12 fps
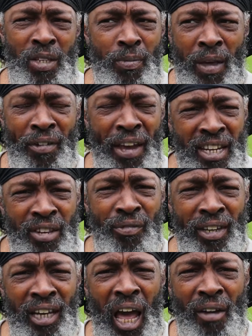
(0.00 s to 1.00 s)
for
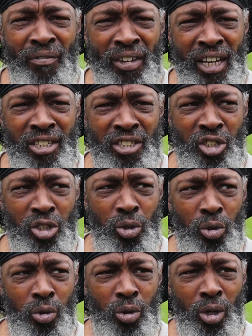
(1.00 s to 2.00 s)
anything, I think, is
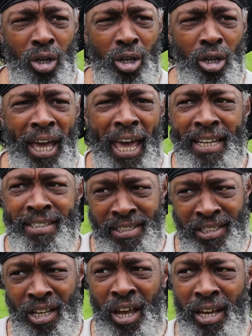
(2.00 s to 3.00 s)
to
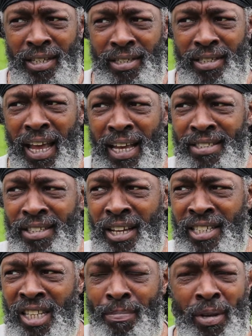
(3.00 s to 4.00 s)
exercise. Exercise
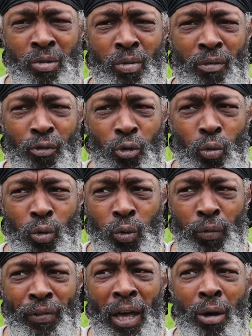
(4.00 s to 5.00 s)
is the best way forward
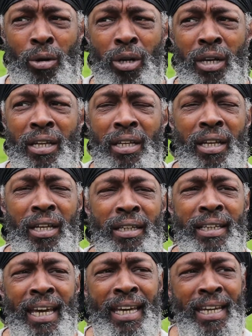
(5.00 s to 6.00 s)
without
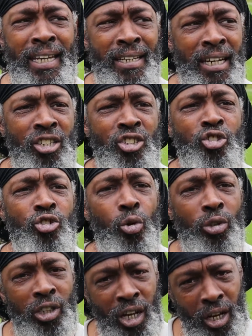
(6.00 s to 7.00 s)
getting any
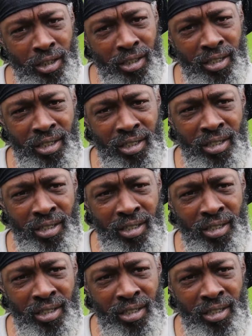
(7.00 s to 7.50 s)
shortcuts.